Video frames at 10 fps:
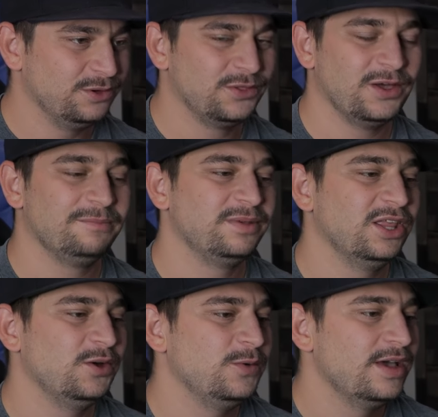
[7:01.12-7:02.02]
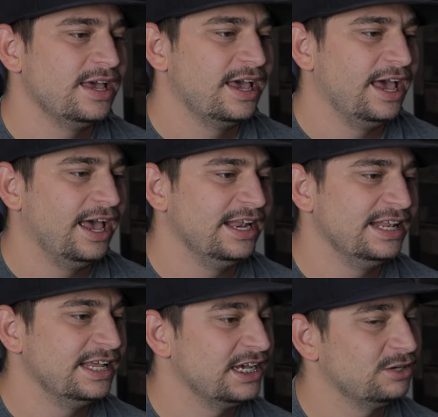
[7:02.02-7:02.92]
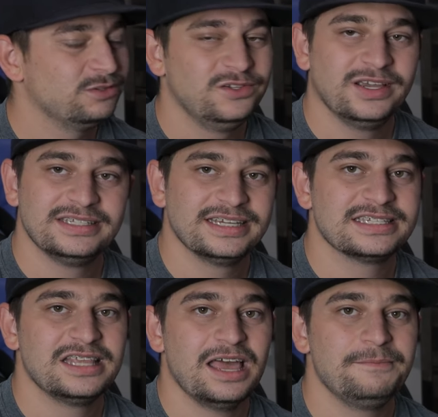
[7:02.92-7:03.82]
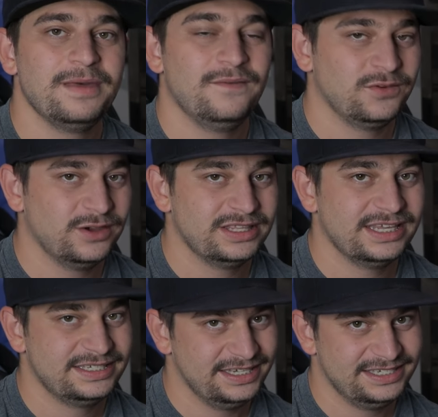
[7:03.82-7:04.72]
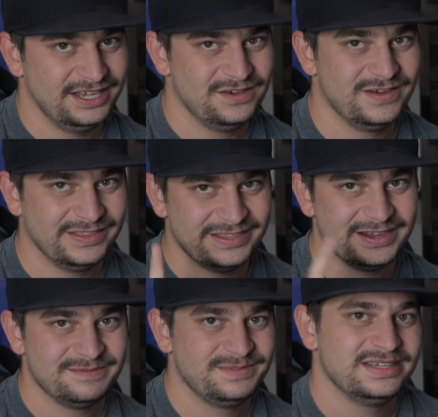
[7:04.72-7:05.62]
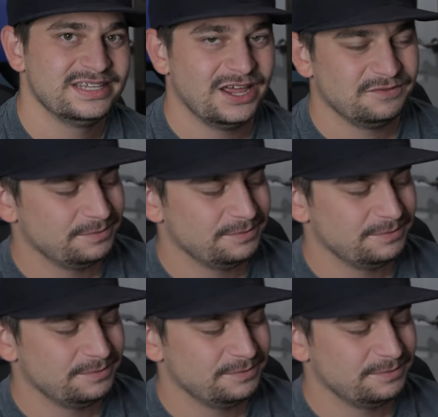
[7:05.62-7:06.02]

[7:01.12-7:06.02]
when you thought below, and uh, we'll see you guys next time. Have a great day, stay safe out there, peace out